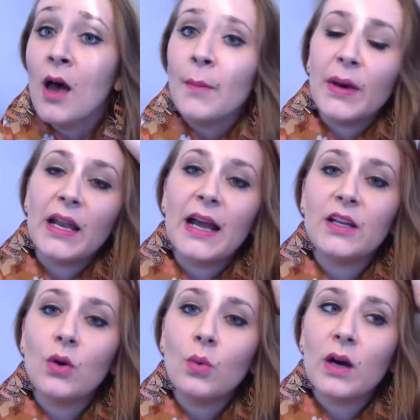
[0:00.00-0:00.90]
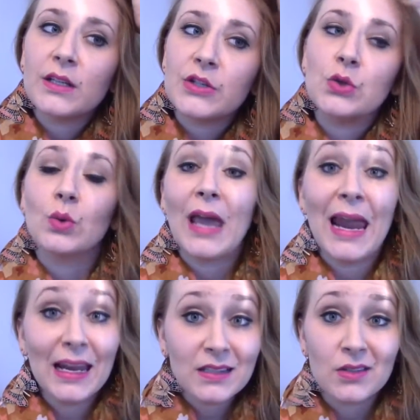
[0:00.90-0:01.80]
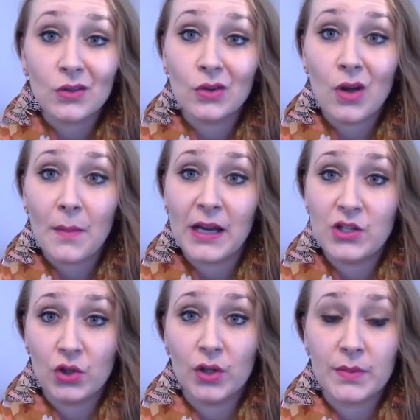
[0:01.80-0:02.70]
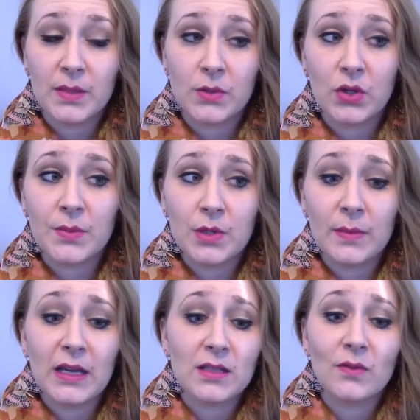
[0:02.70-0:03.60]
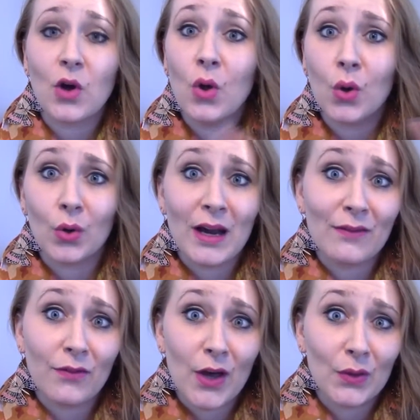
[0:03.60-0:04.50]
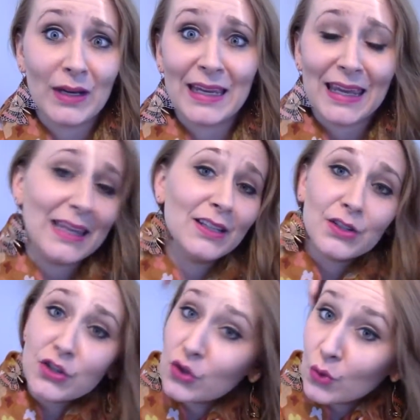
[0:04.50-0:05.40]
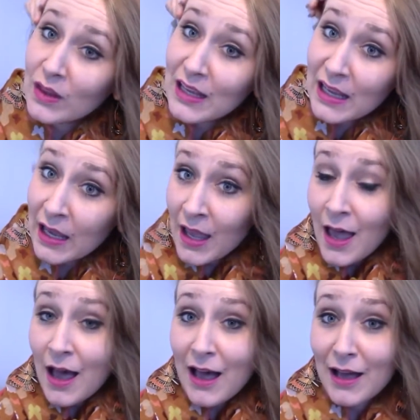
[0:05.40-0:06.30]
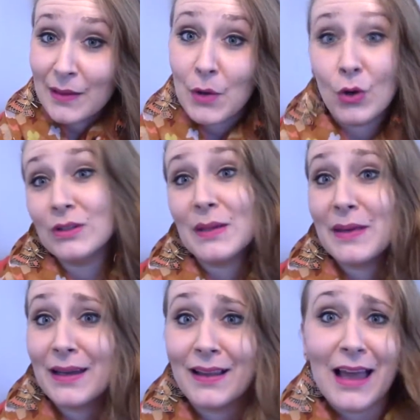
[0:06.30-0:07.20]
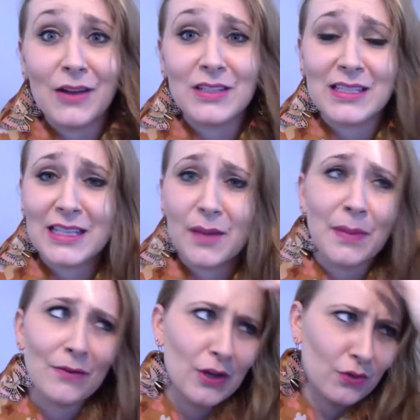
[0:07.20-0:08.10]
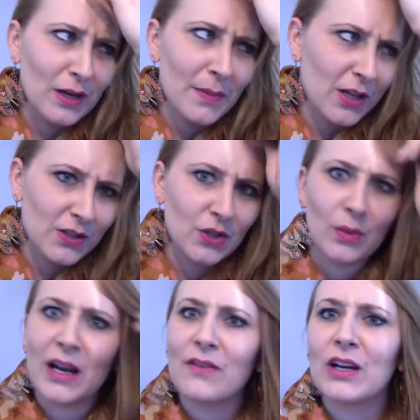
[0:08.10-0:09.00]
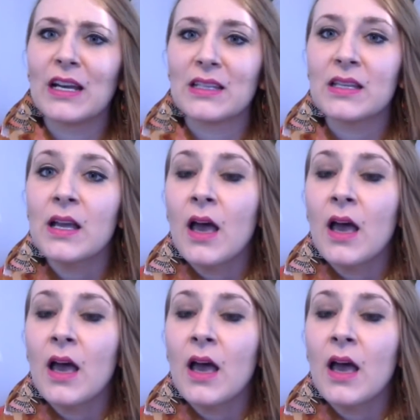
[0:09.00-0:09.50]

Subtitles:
but I don't want to cancel my Julep subscription because of the whole grandfathering into the only being allowed to skip every 3 months or whatever it is.